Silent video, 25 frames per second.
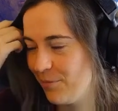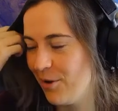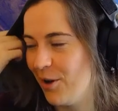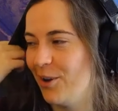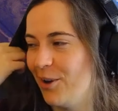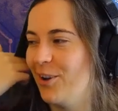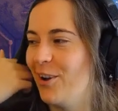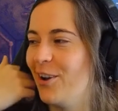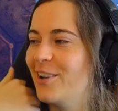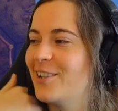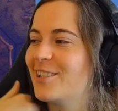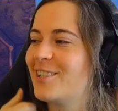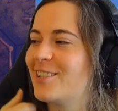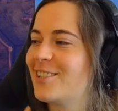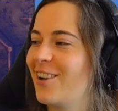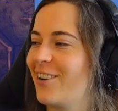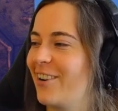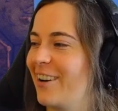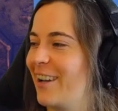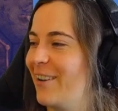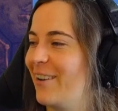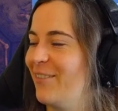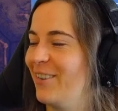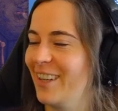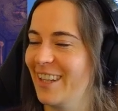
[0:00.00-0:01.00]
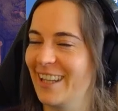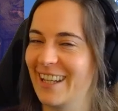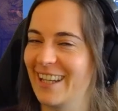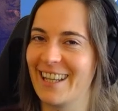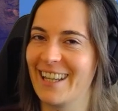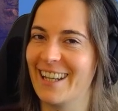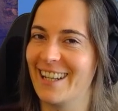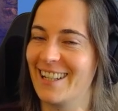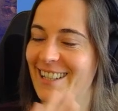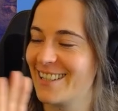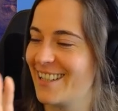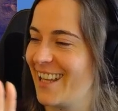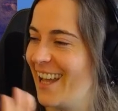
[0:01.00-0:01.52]
Oh no, sorry, Emily.
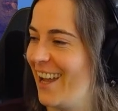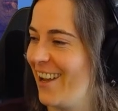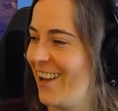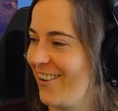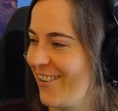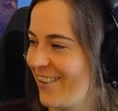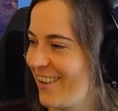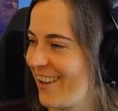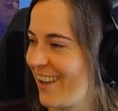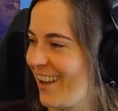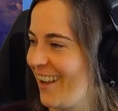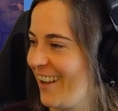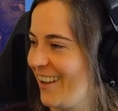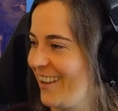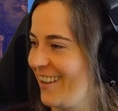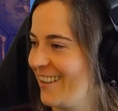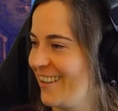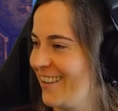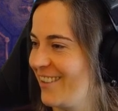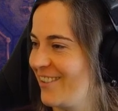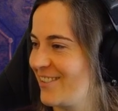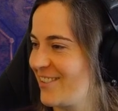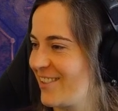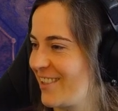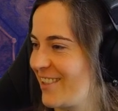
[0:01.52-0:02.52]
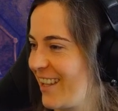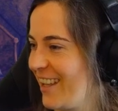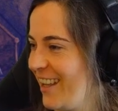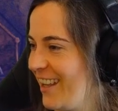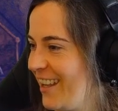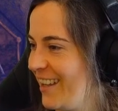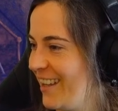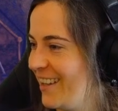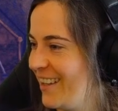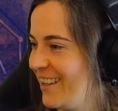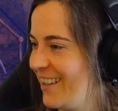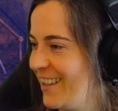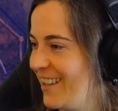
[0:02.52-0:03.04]
It is a-okay. It is okay.